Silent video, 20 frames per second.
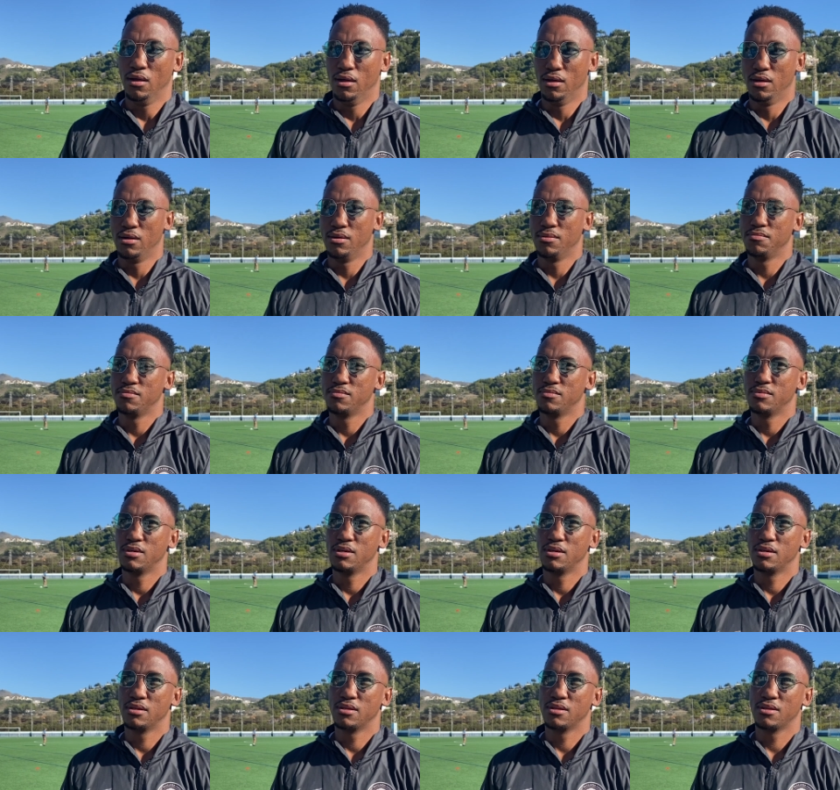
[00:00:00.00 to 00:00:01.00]
Um,
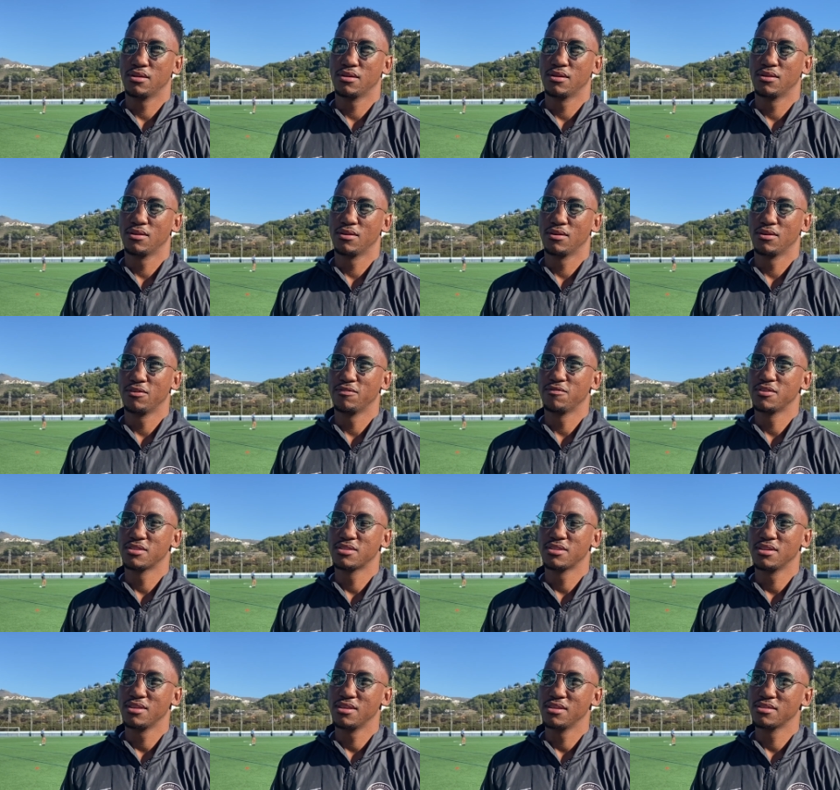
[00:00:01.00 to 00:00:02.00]
uh,
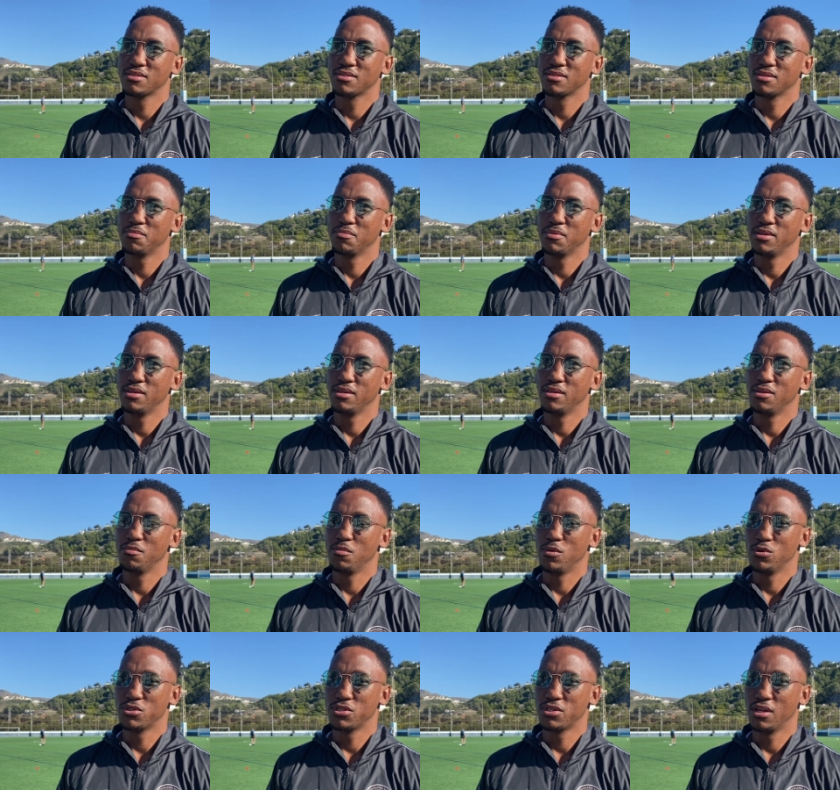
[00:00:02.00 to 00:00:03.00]
obviously, it's going to be
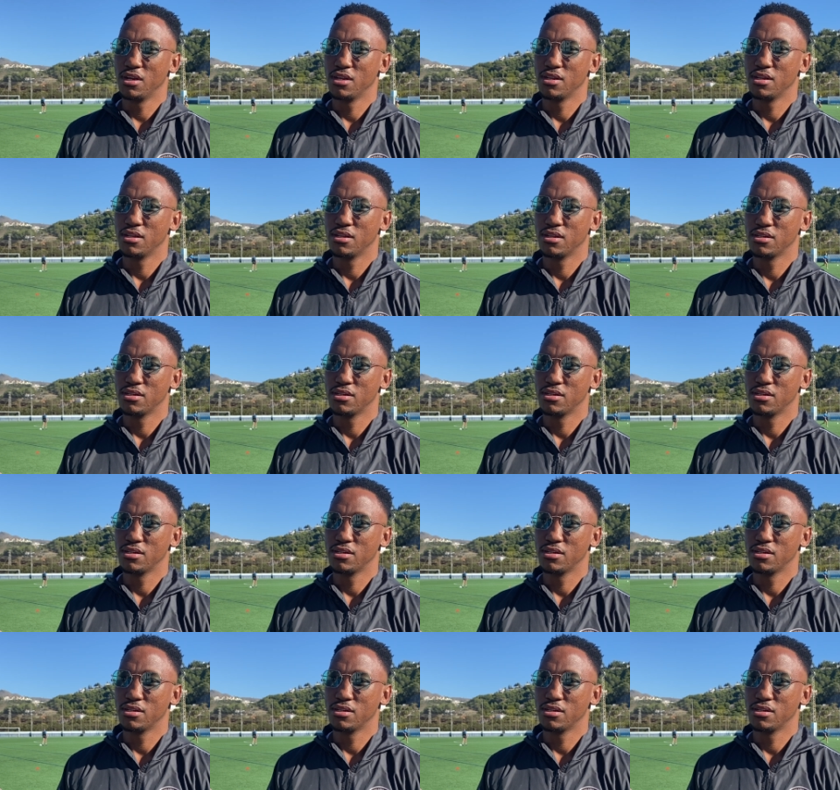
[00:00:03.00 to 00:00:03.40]
emotional in,